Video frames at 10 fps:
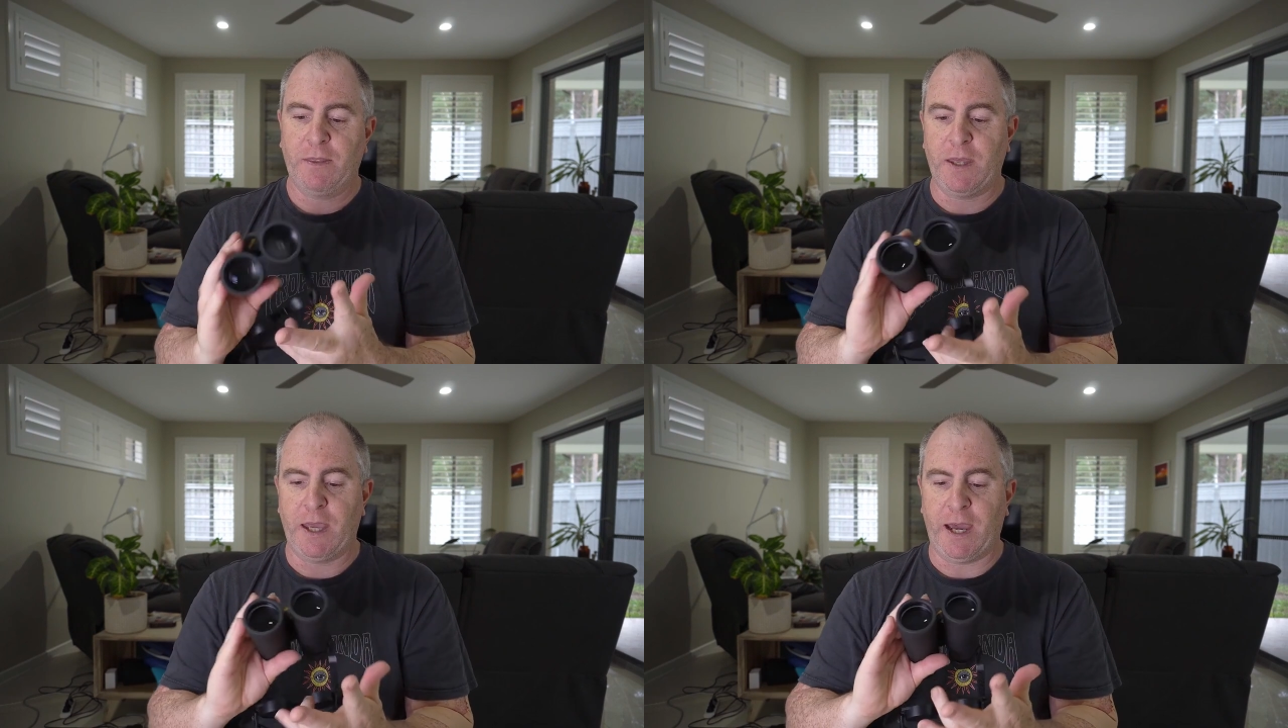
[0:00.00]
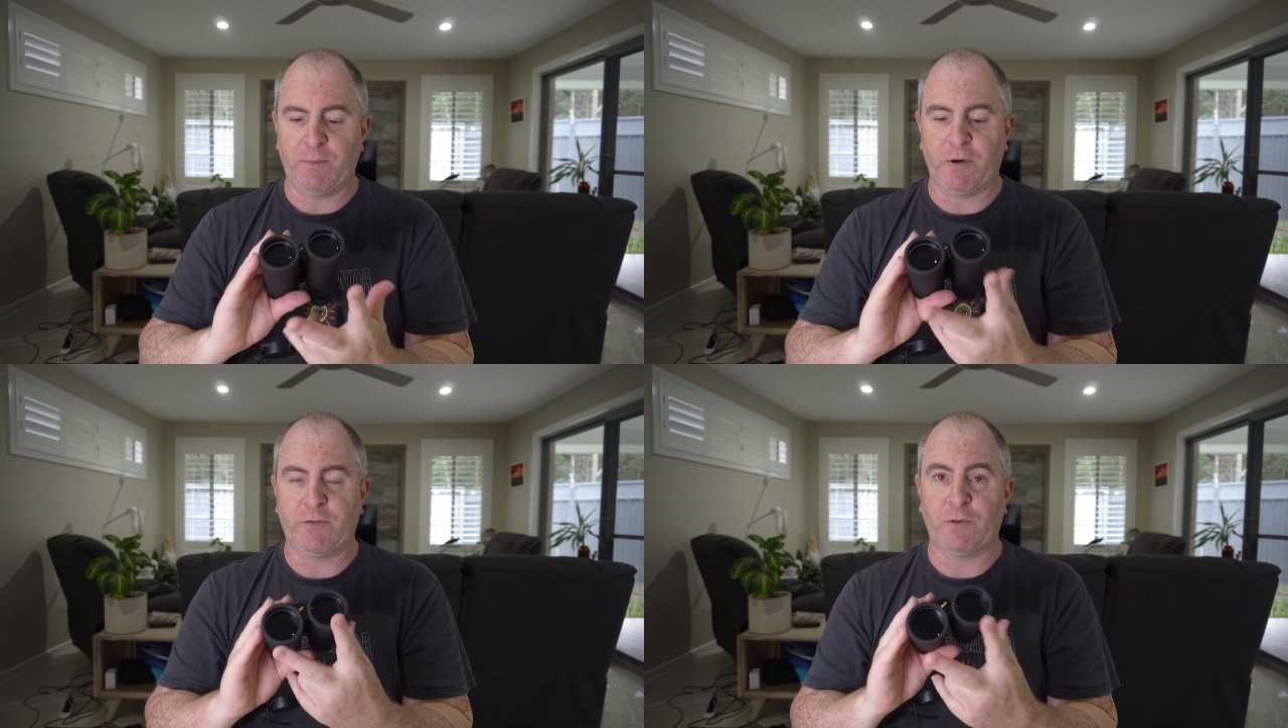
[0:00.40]
the
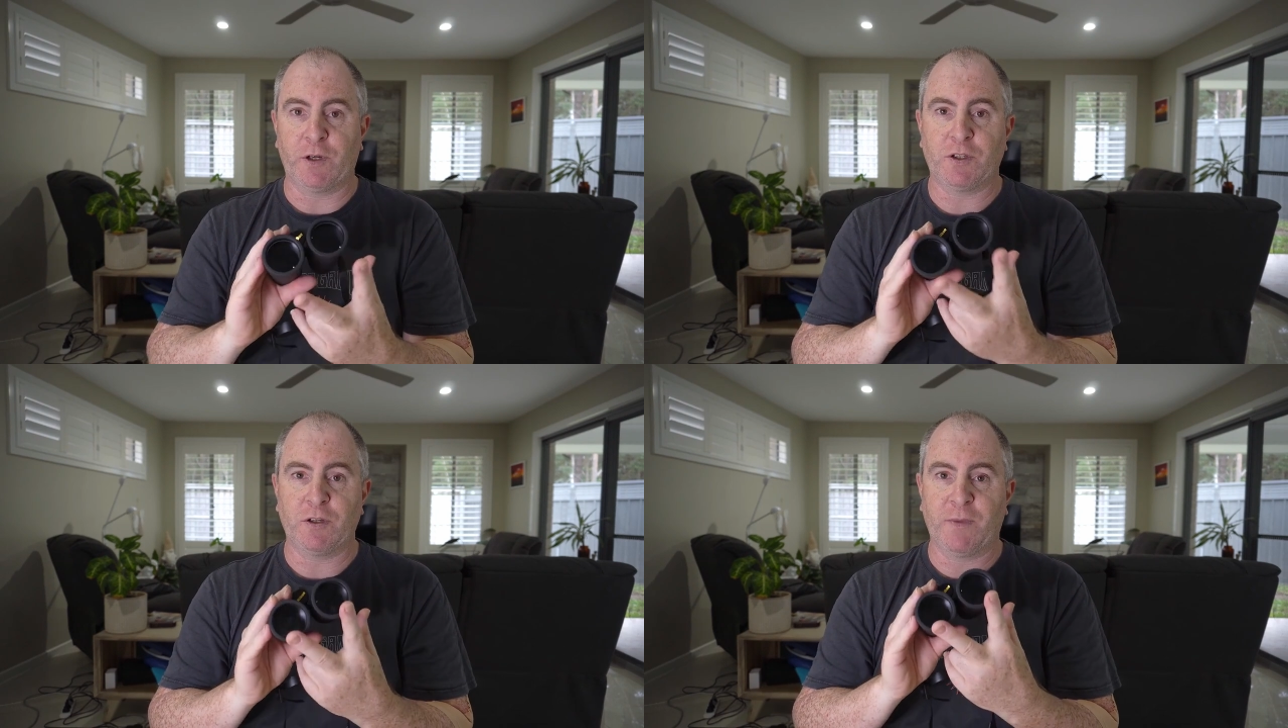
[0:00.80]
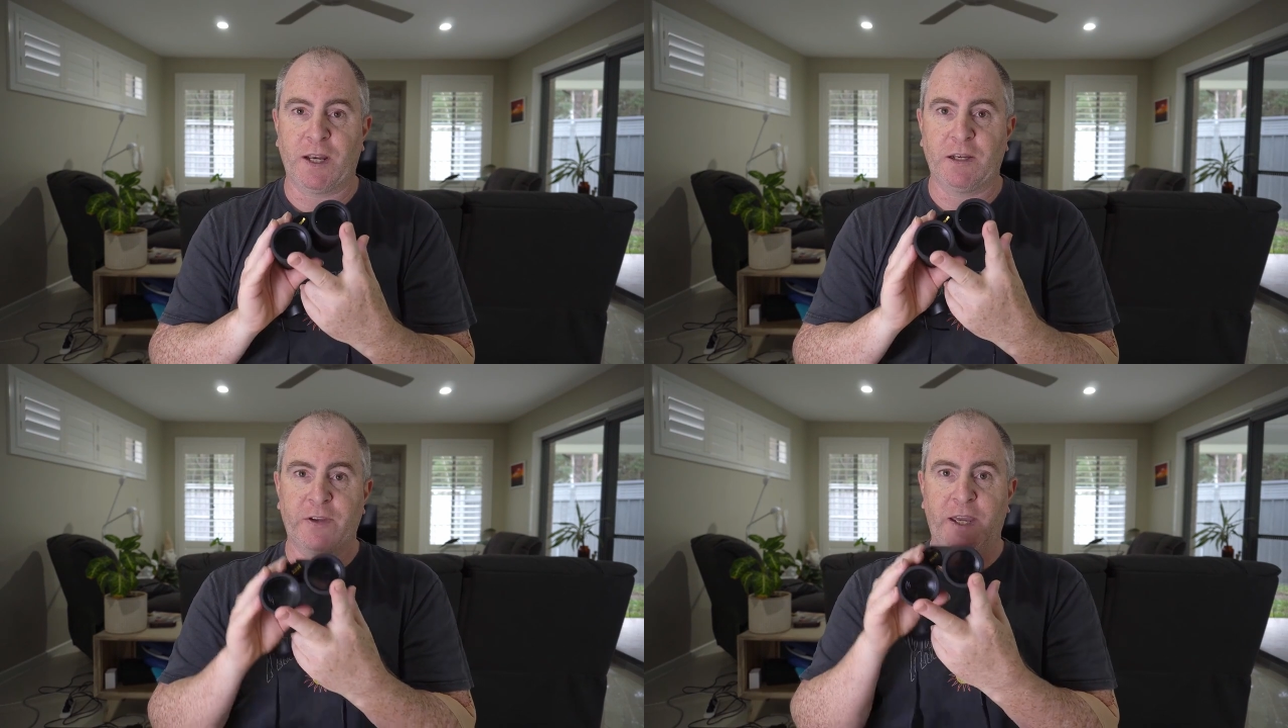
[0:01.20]
8x42
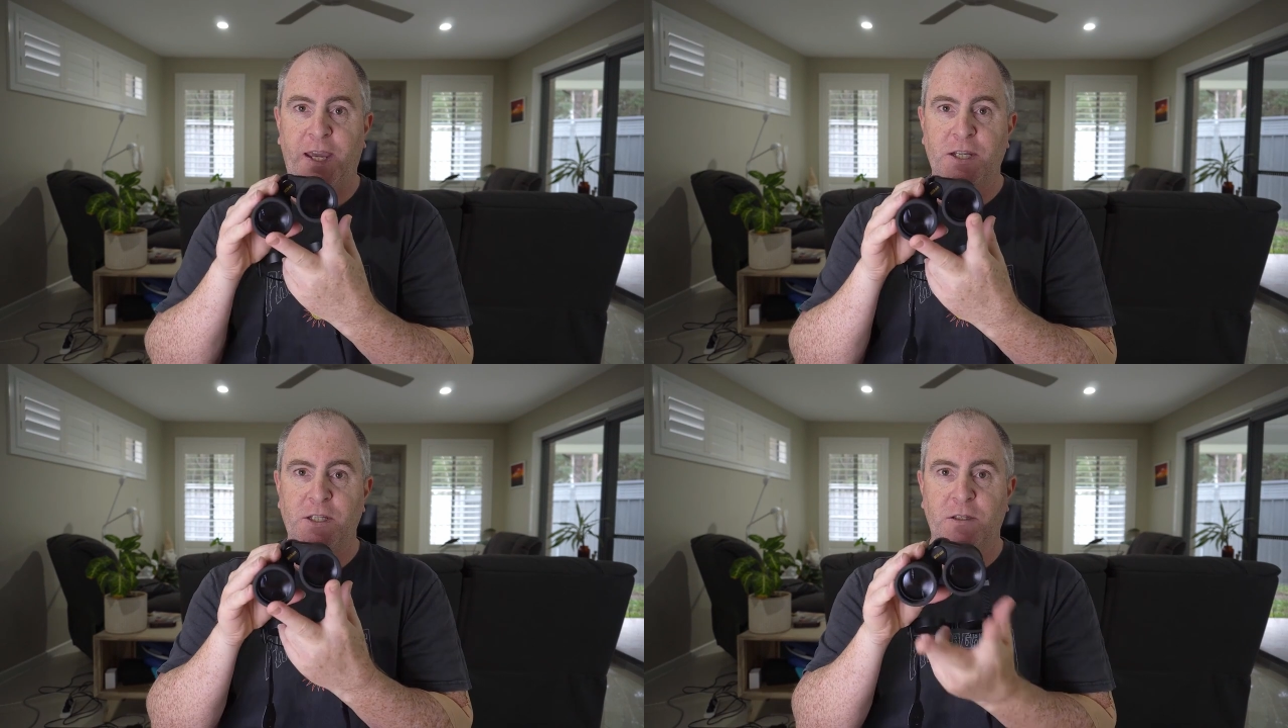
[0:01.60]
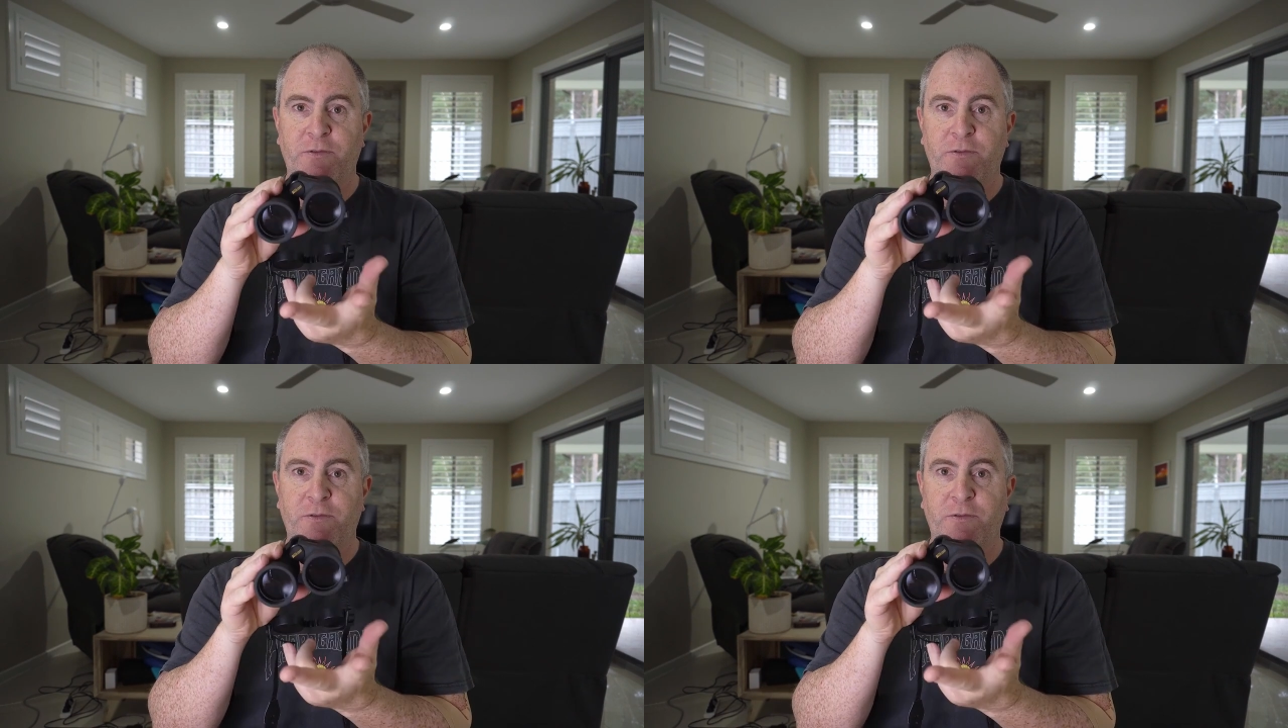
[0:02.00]
magnification.